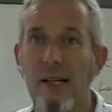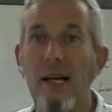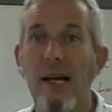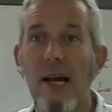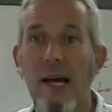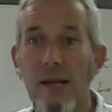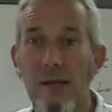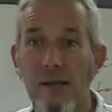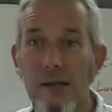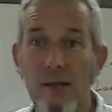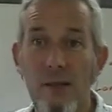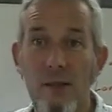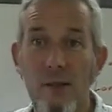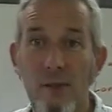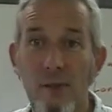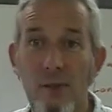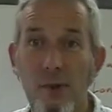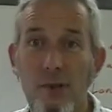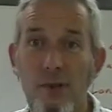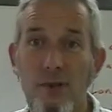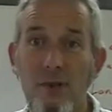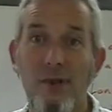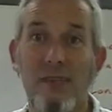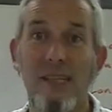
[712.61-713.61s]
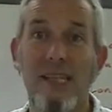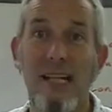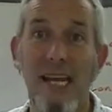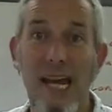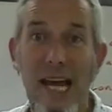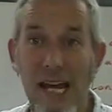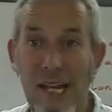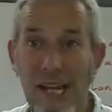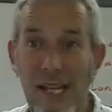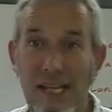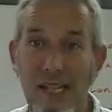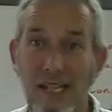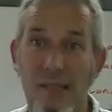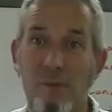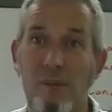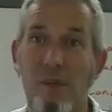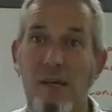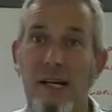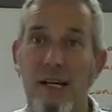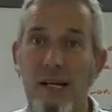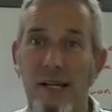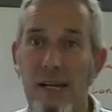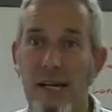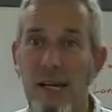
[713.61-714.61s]
And the other person can
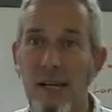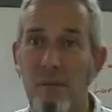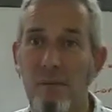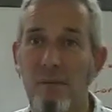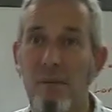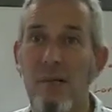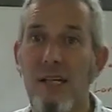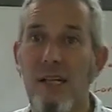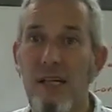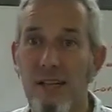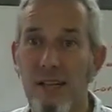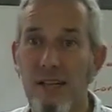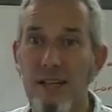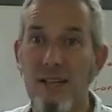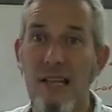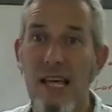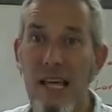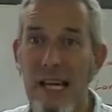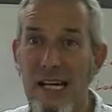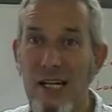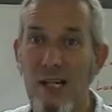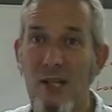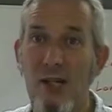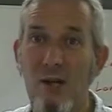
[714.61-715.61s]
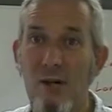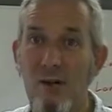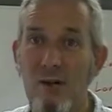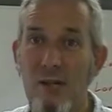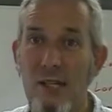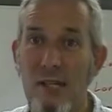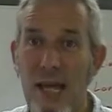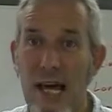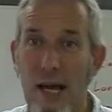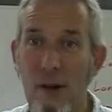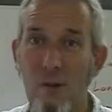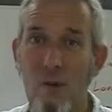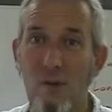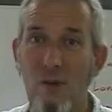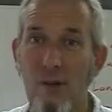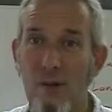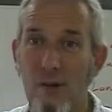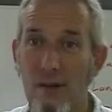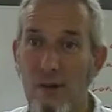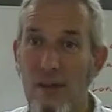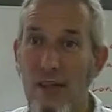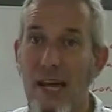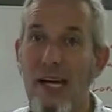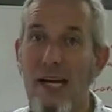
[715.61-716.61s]
explain that because they used that
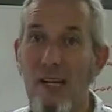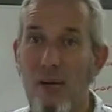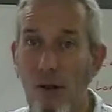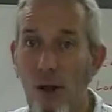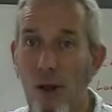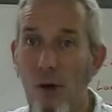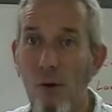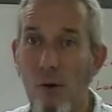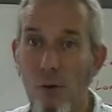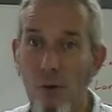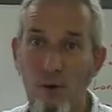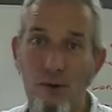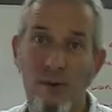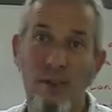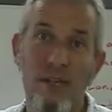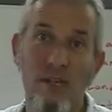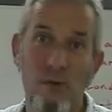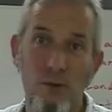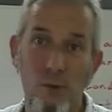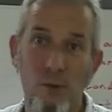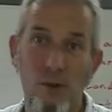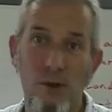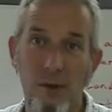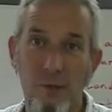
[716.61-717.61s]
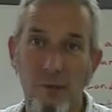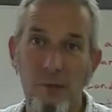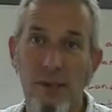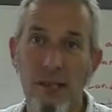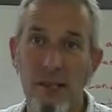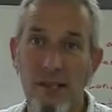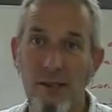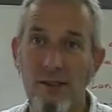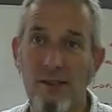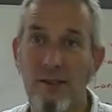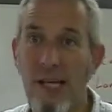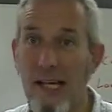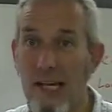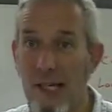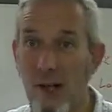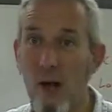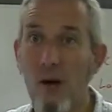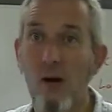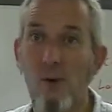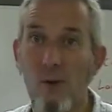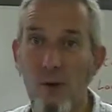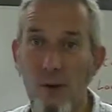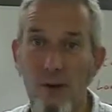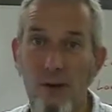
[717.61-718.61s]
word. They know what this word means. They know
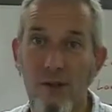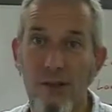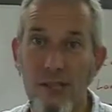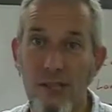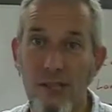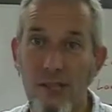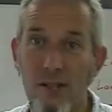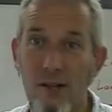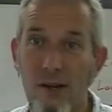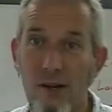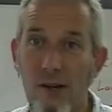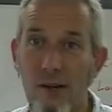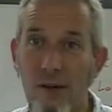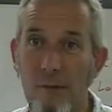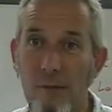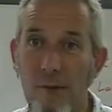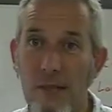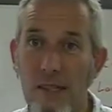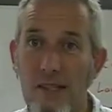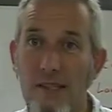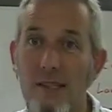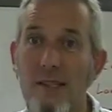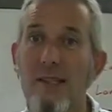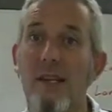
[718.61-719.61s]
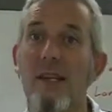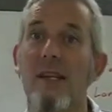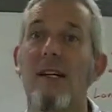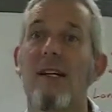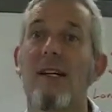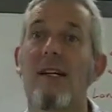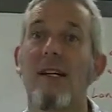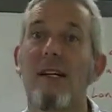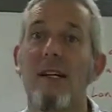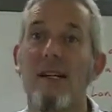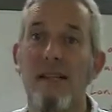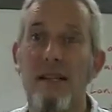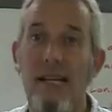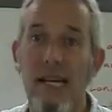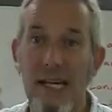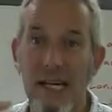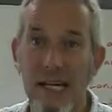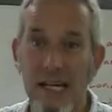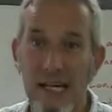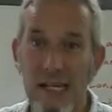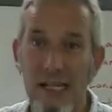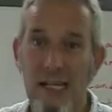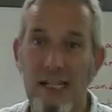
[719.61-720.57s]
what Oyster card means. They can